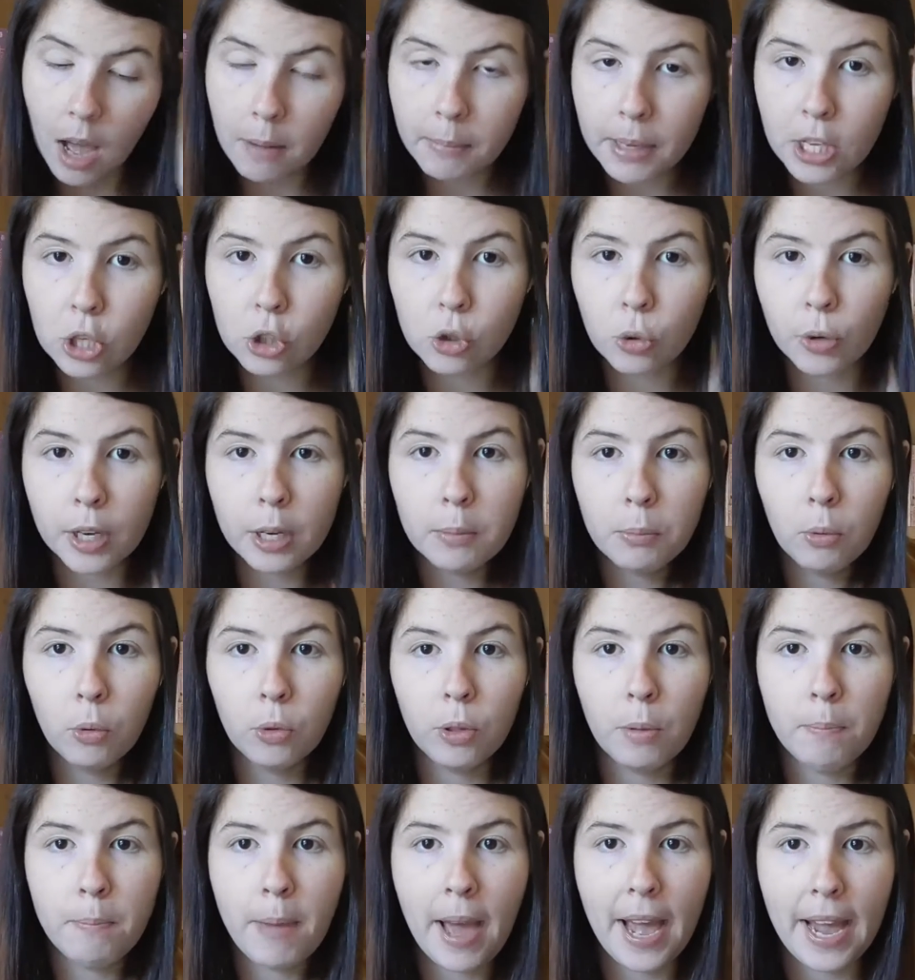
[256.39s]

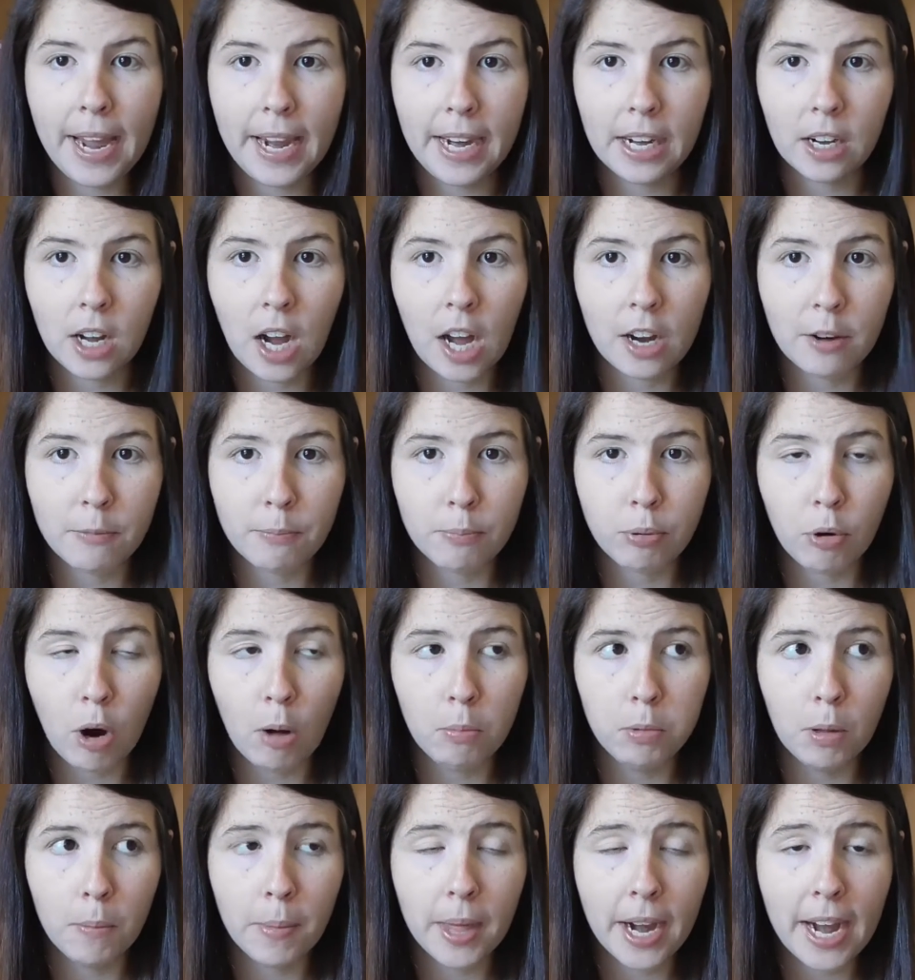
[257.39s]
enjoyable, the main kind of
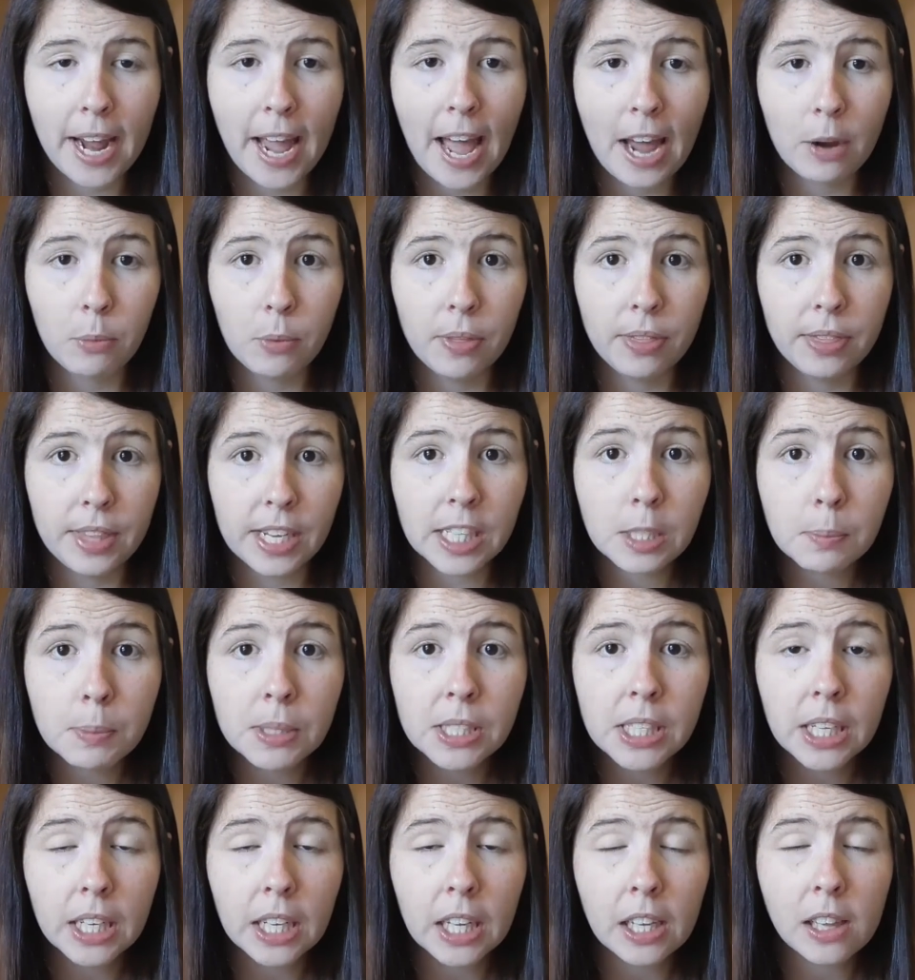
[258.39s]
problem that I had with this
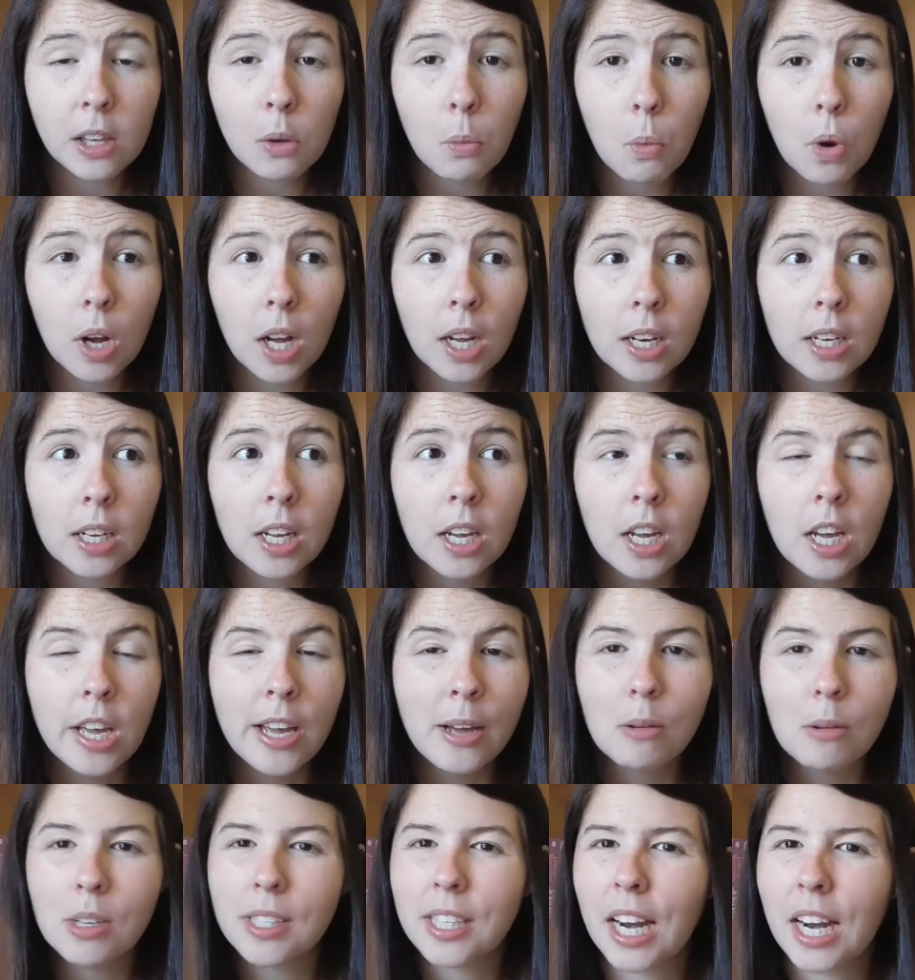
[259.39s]
particular one
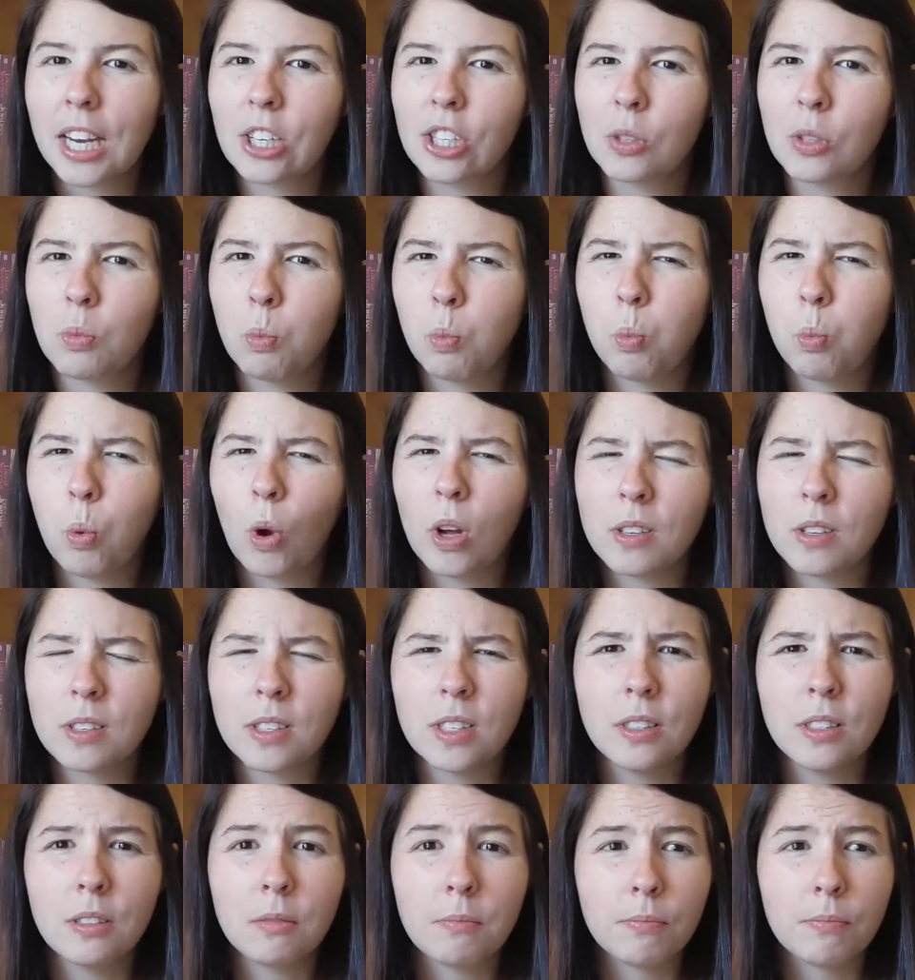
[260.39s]
was that I just
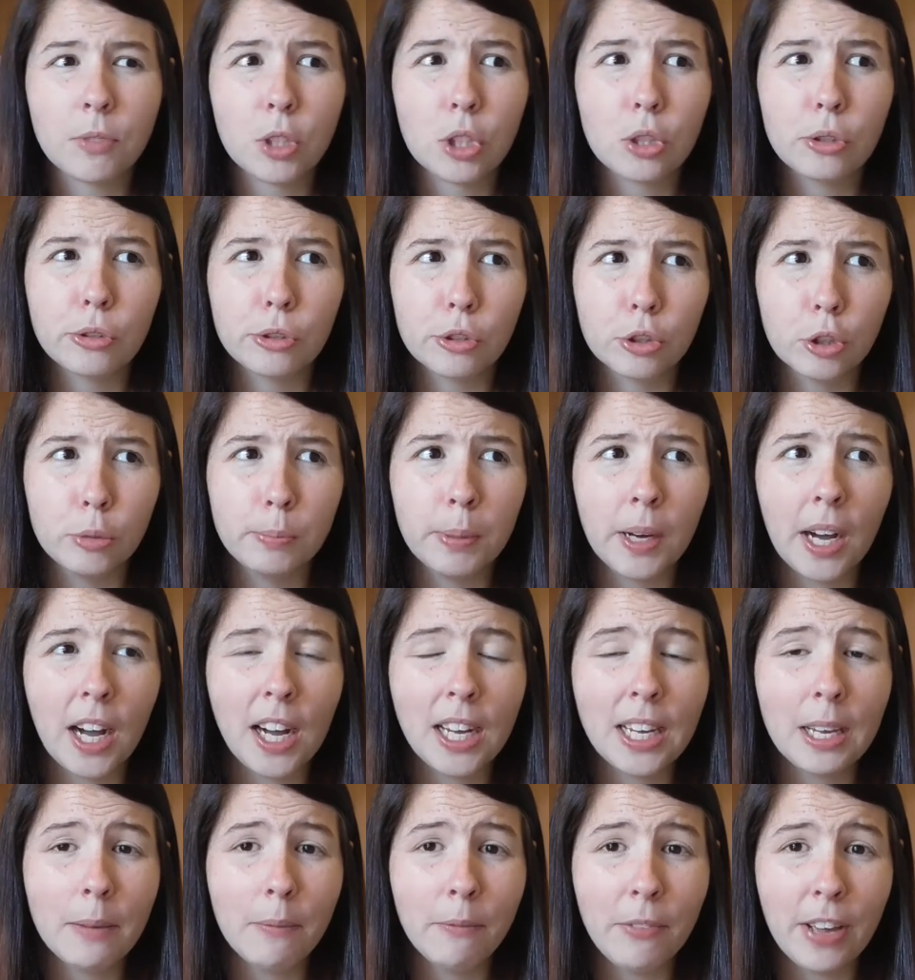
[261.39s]
wasn't
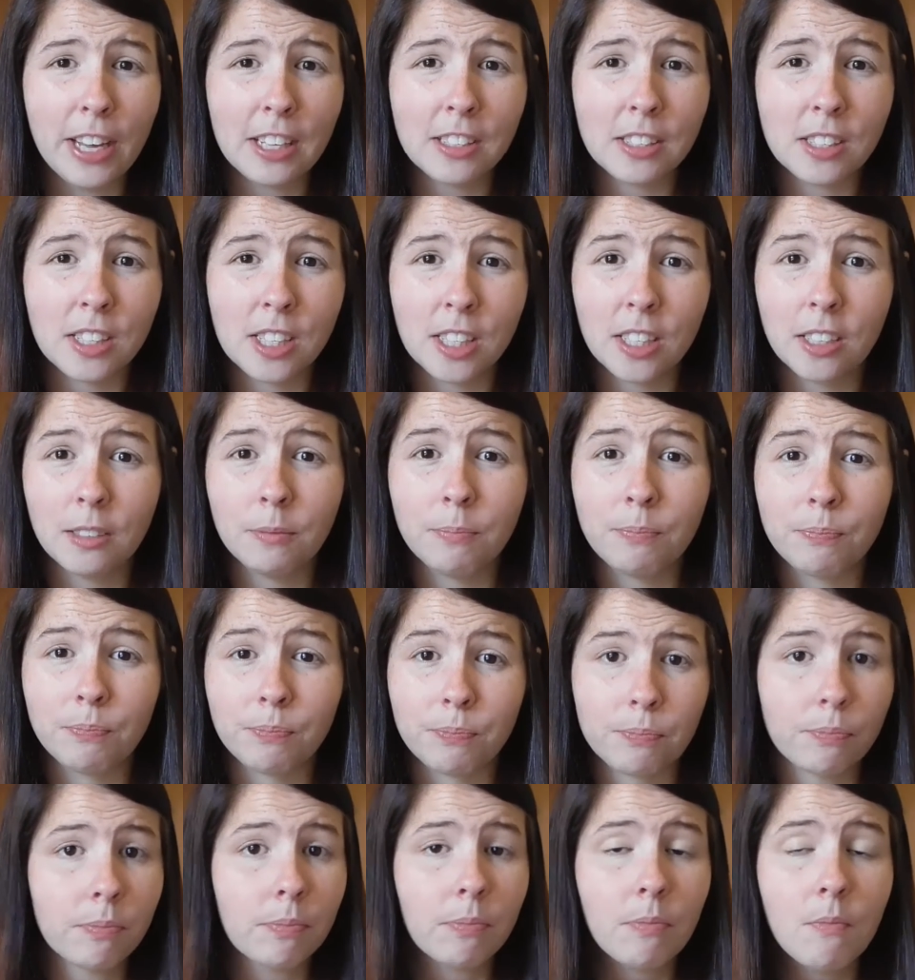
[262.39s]
super invested
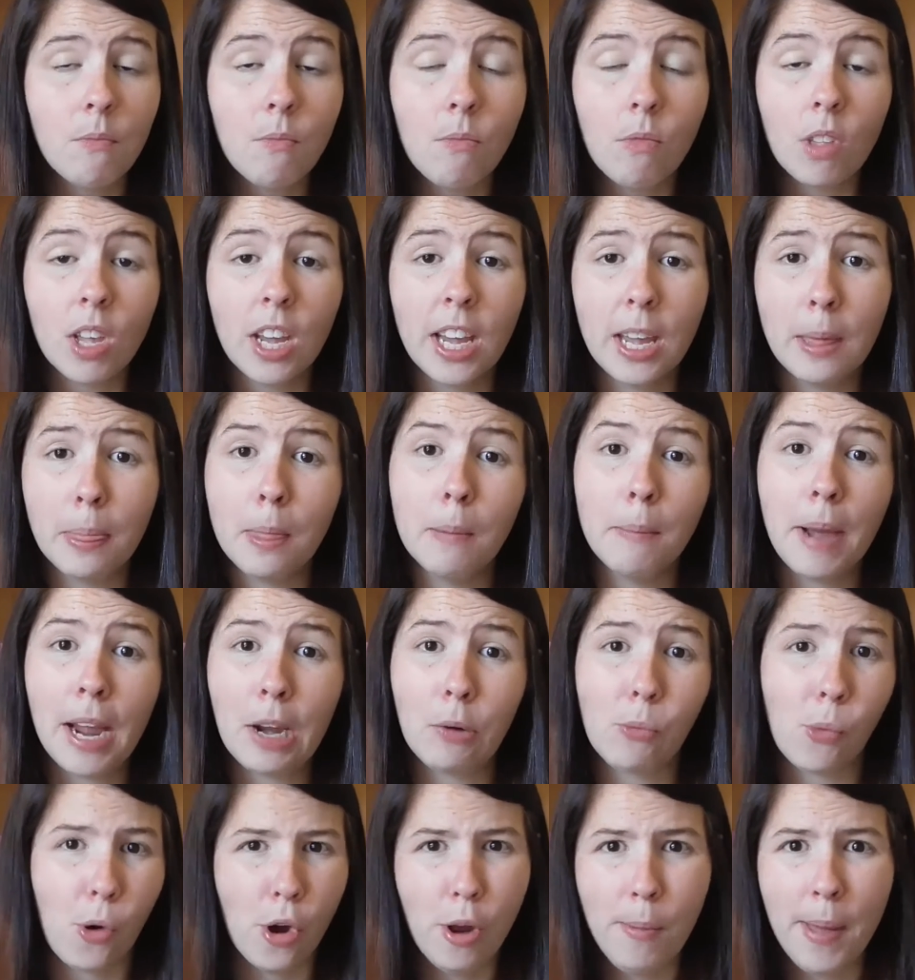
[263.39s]
in the
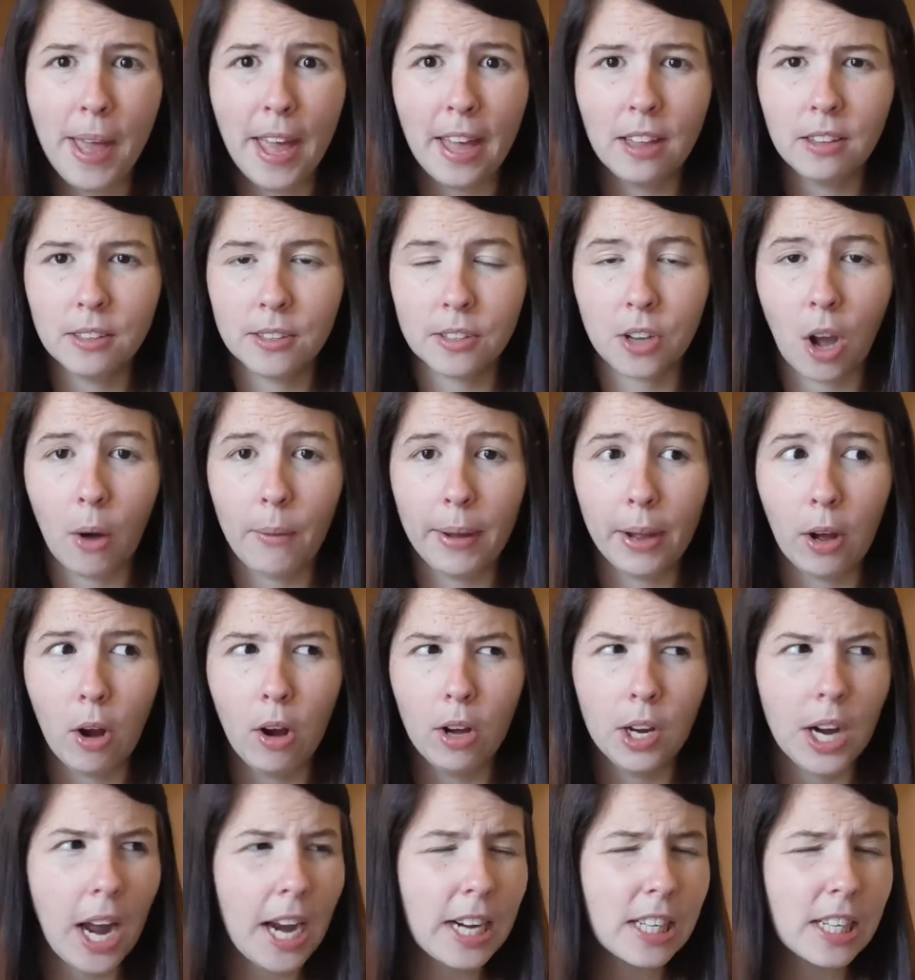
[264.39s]
main romance going on.